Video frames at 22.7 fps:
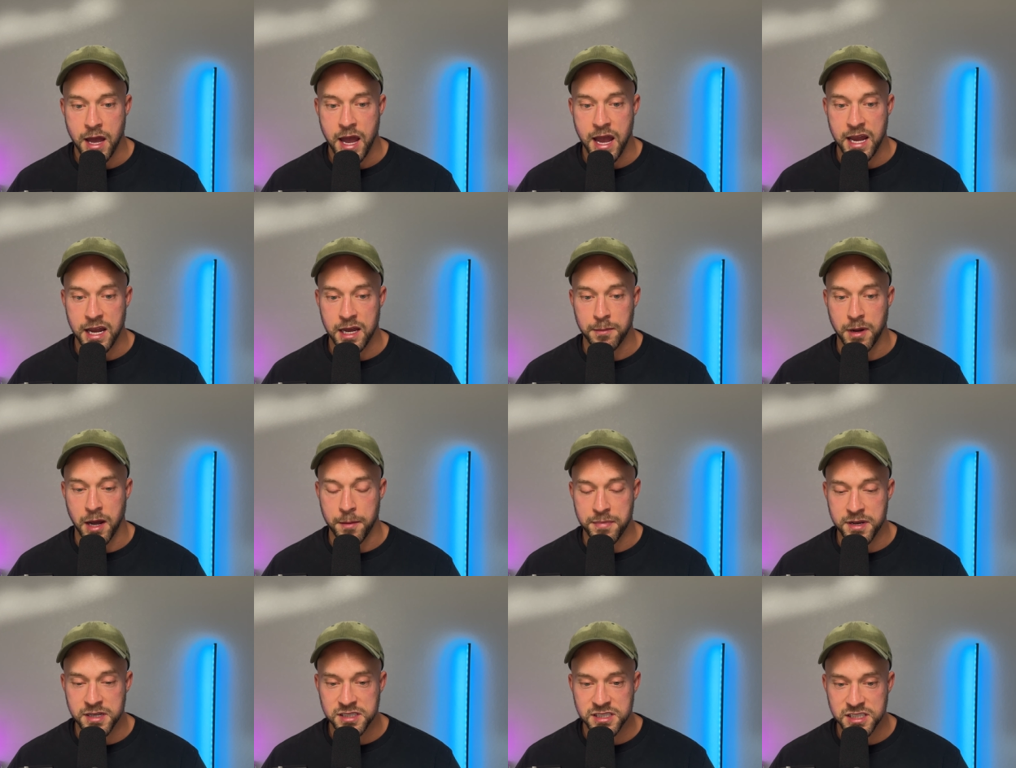And my
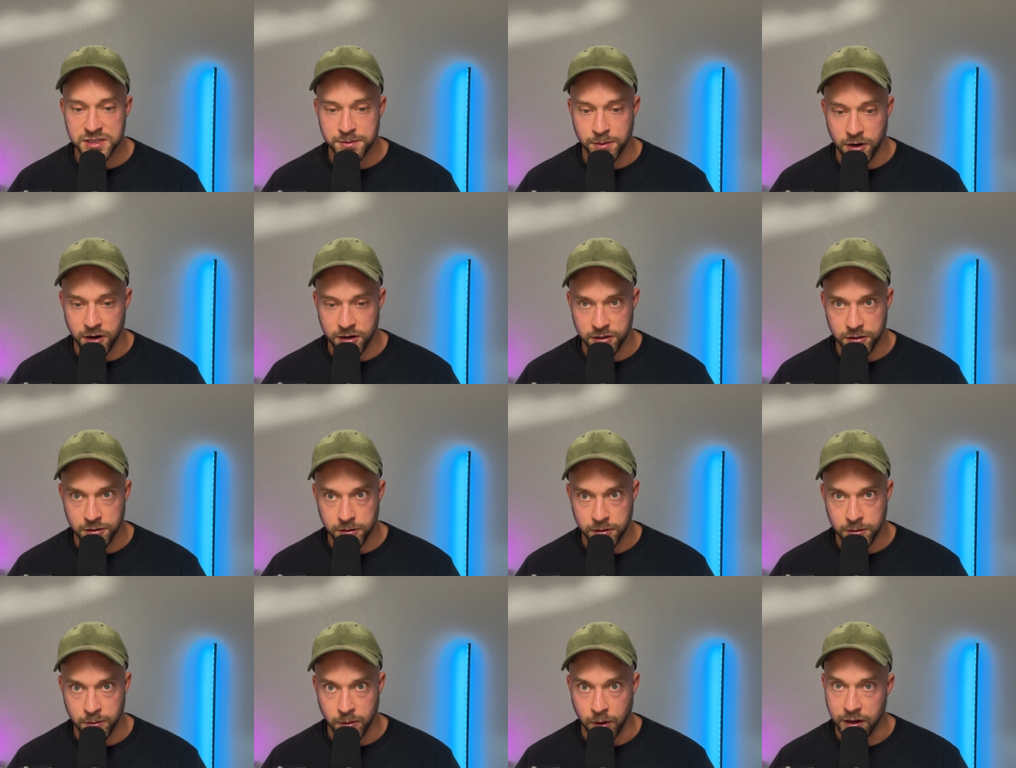business
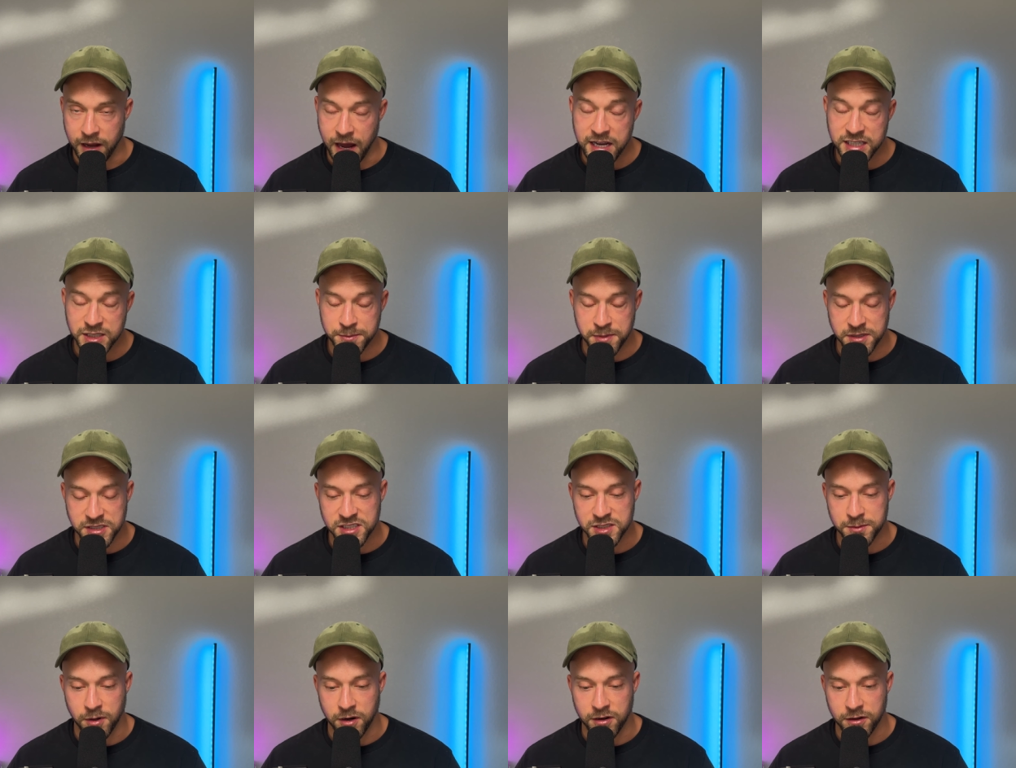partner, my ex
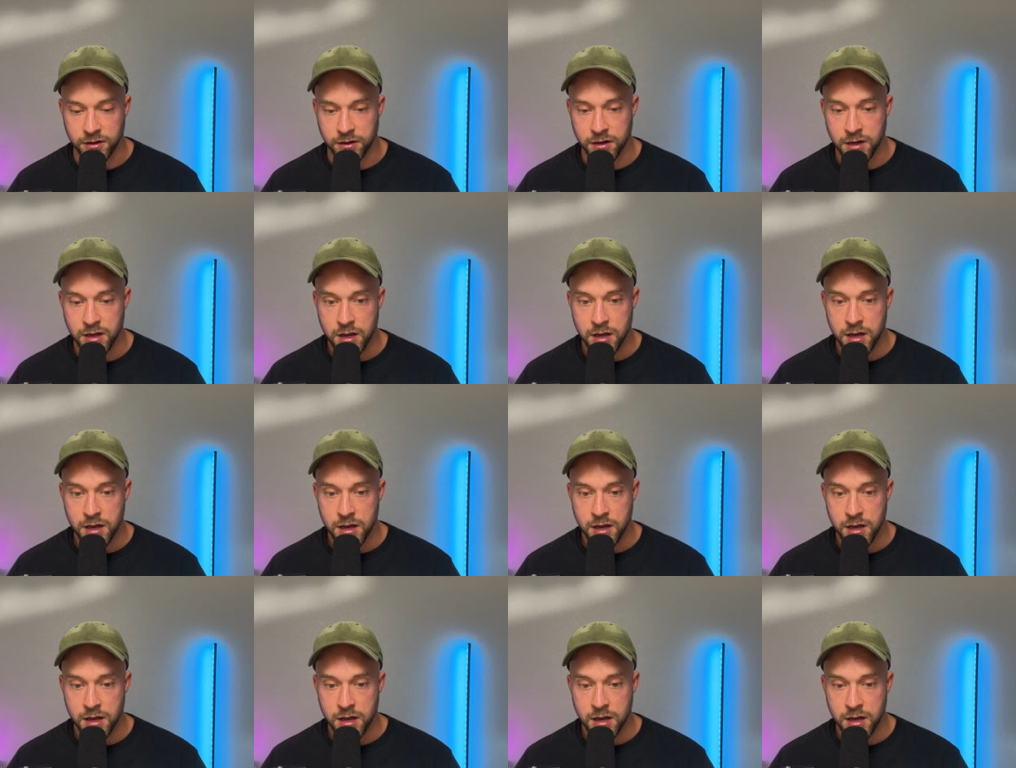business partner,